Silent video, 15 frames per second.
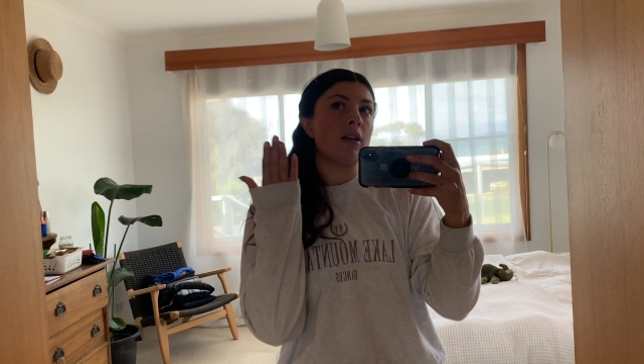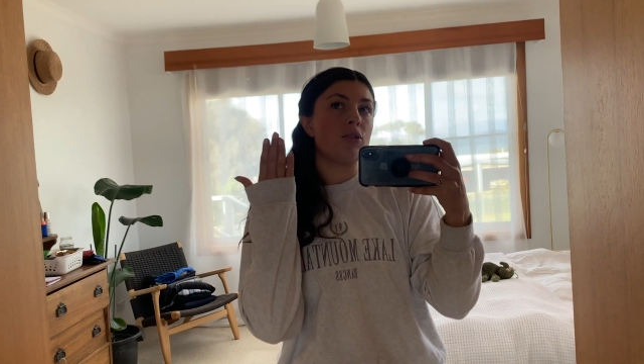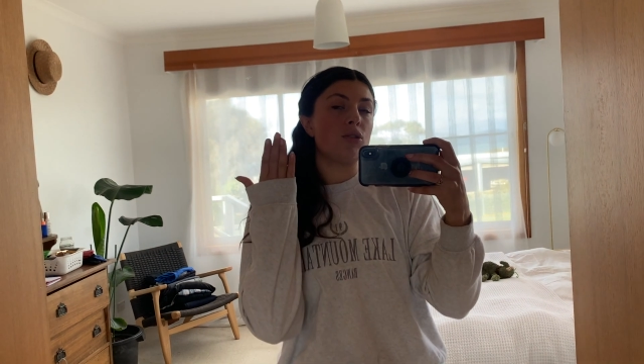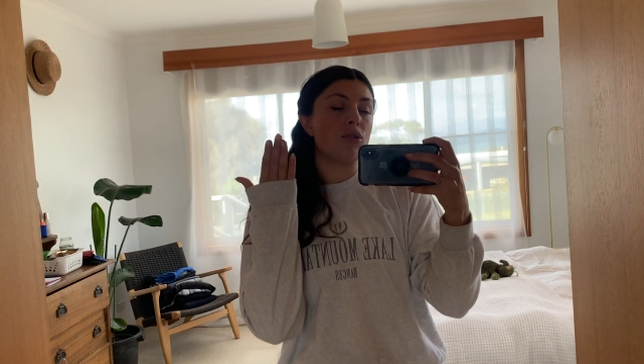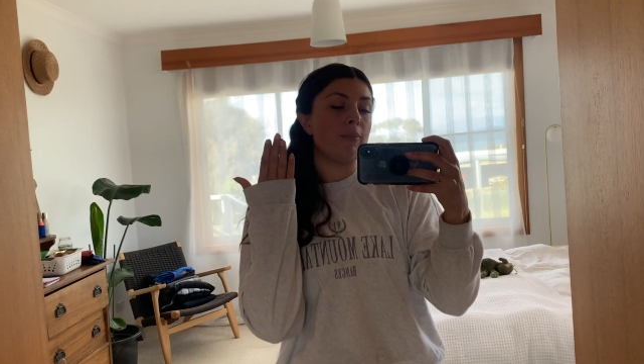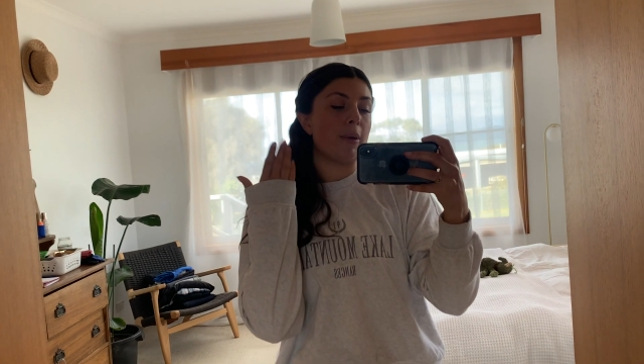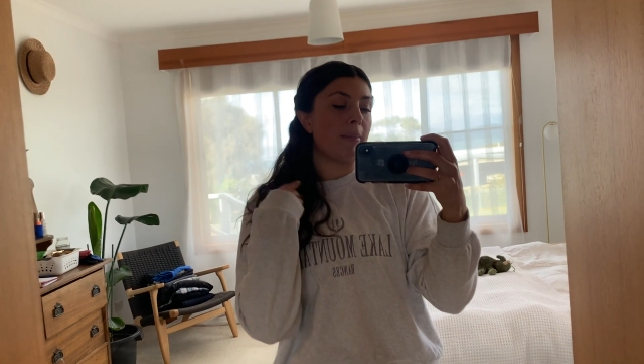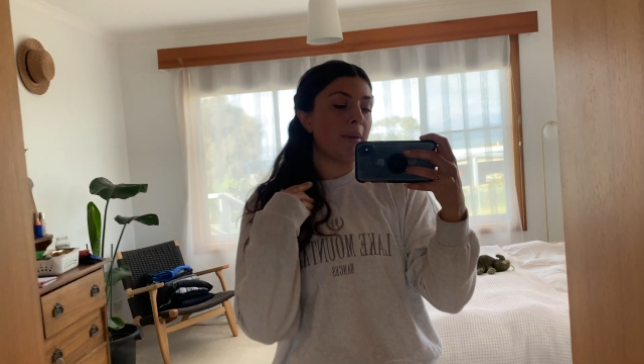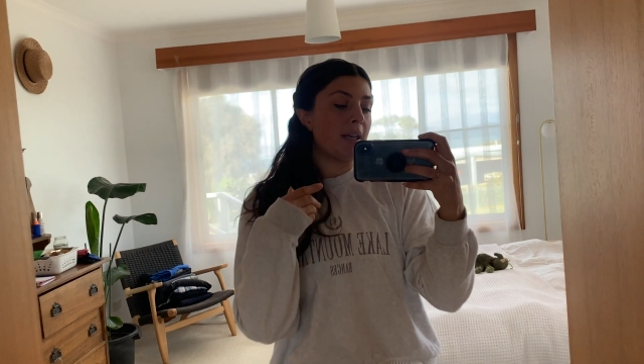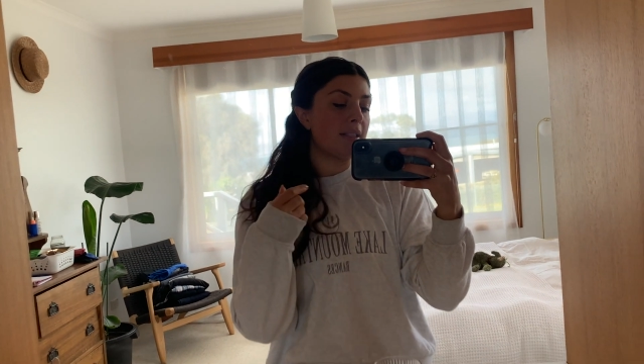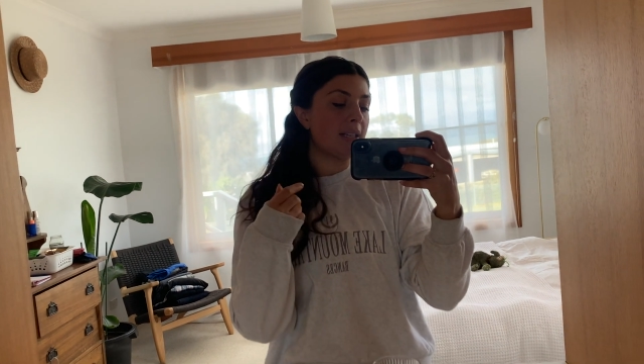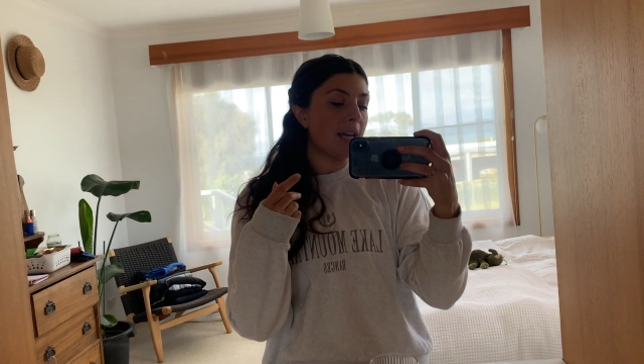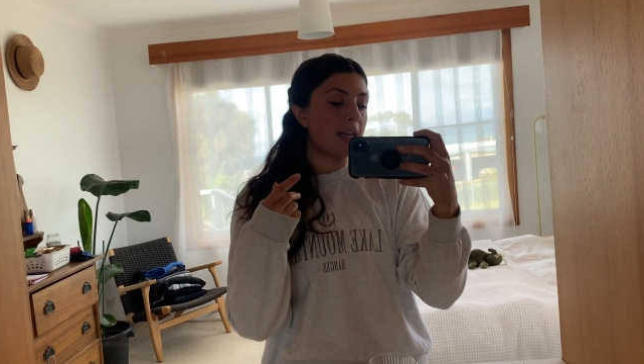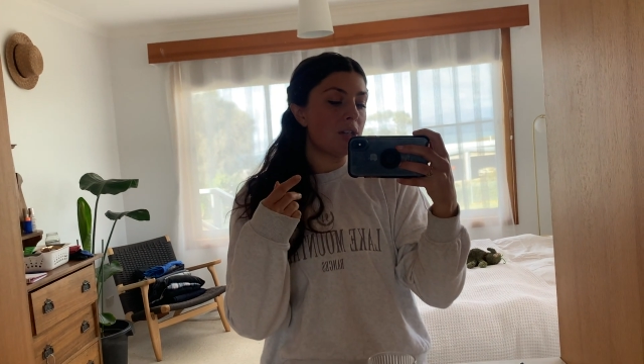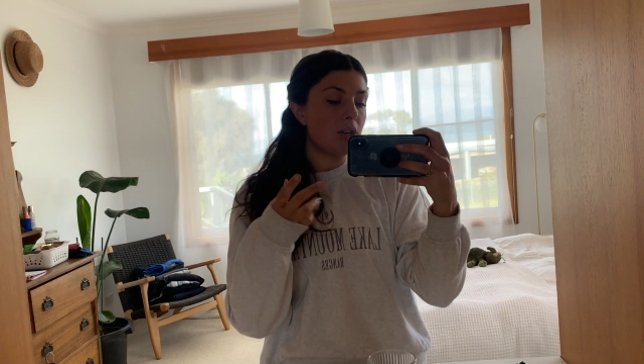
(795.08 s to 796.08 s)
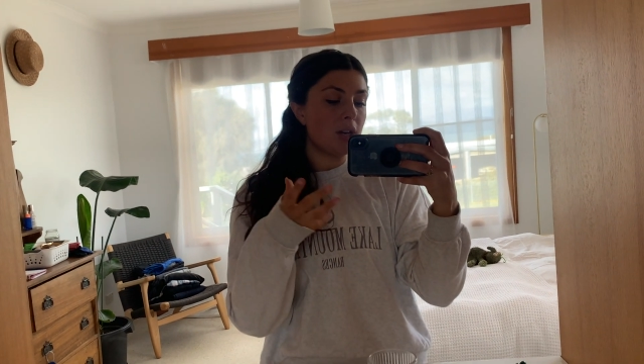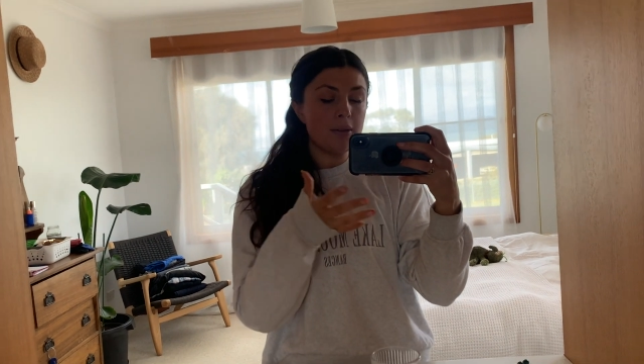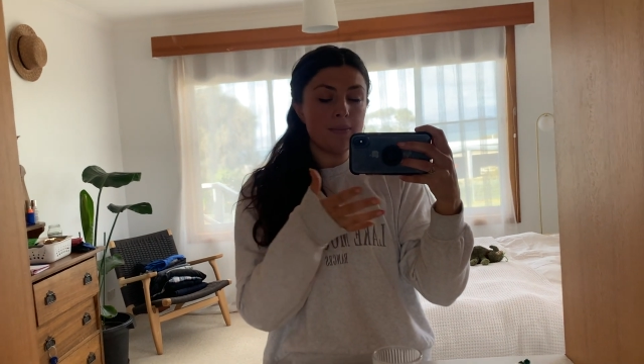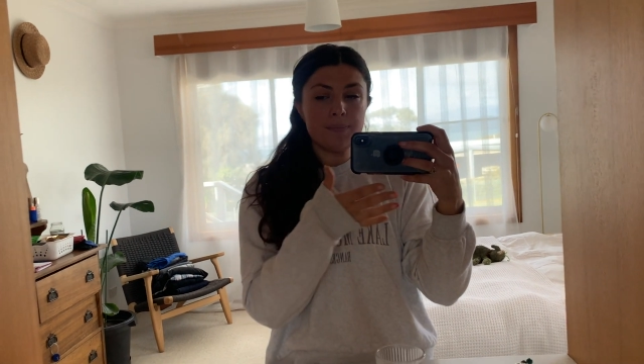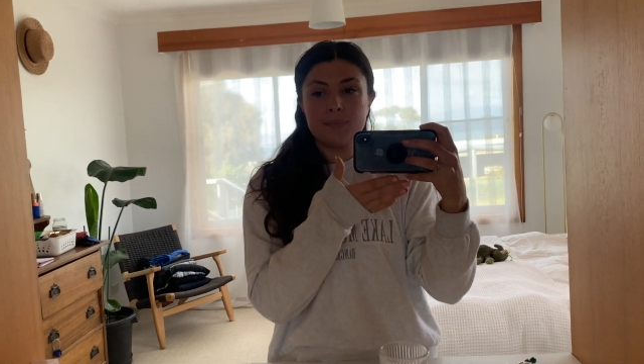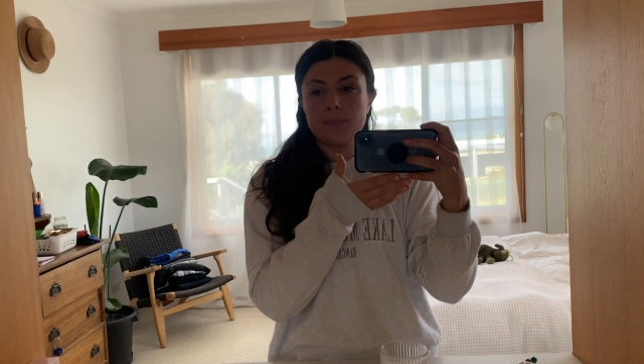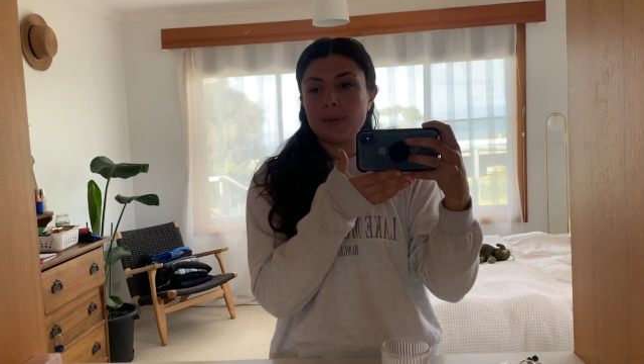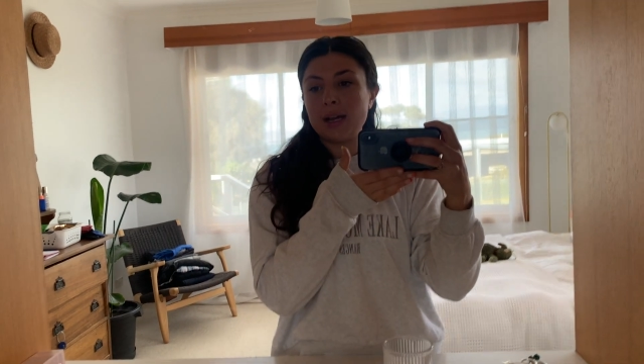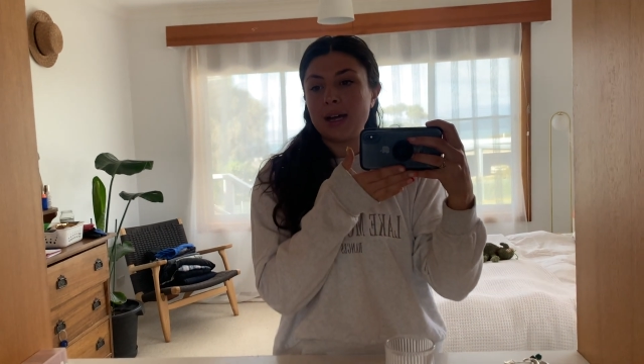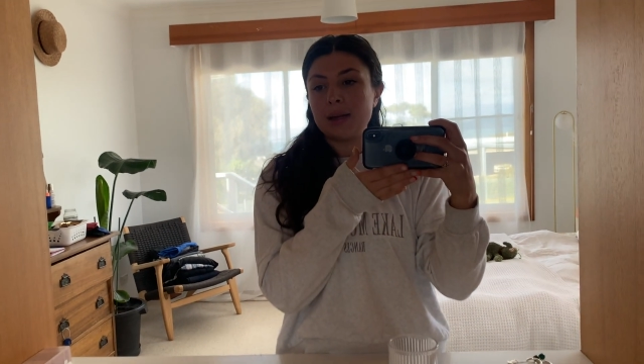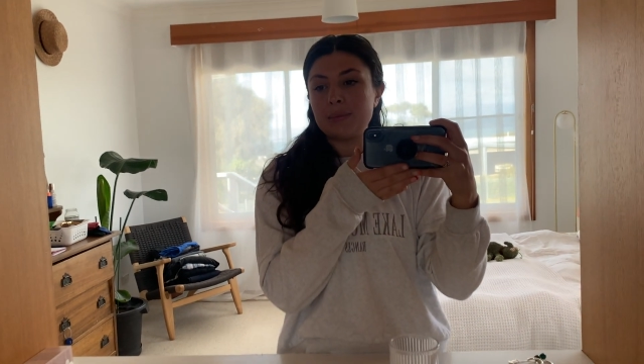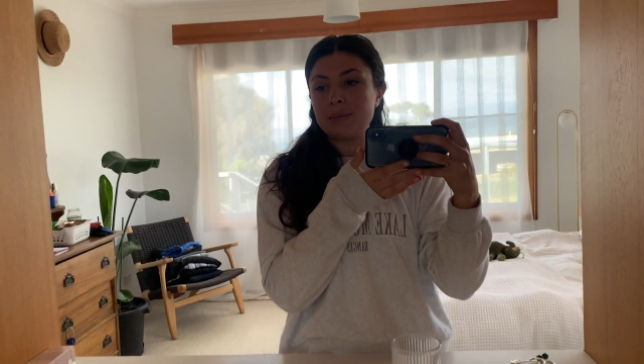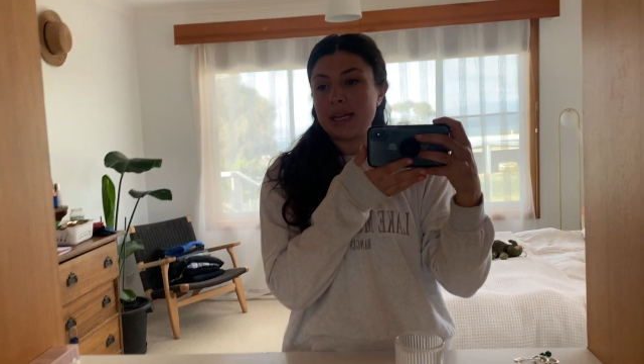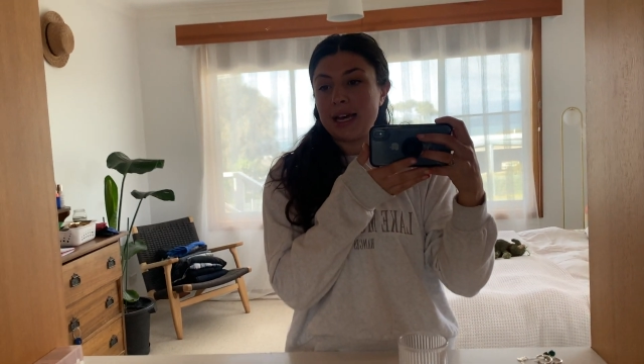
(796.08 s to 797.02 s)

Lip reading: do my meditation. And